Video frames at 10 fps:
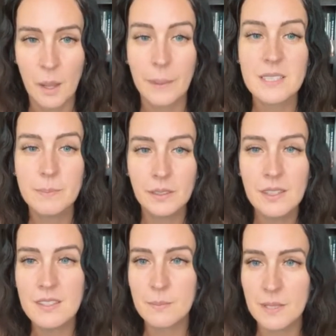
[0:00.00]
Because
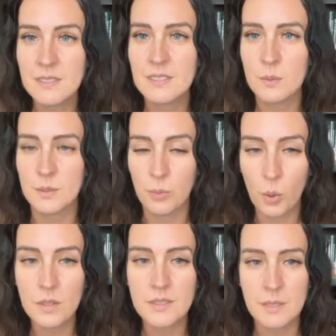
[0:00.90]
building this business was
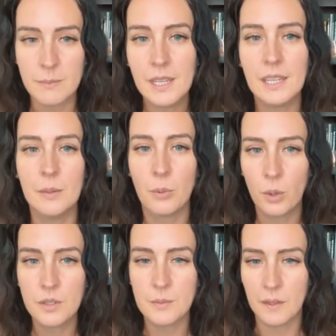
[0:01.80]
important to me and
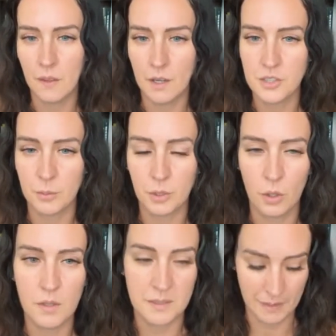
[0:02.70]
important to my long-term
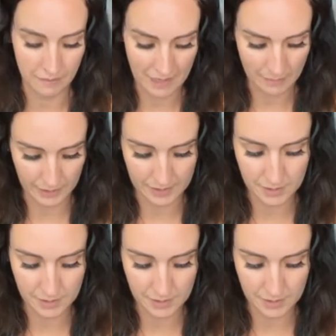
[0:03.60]
goals and my family.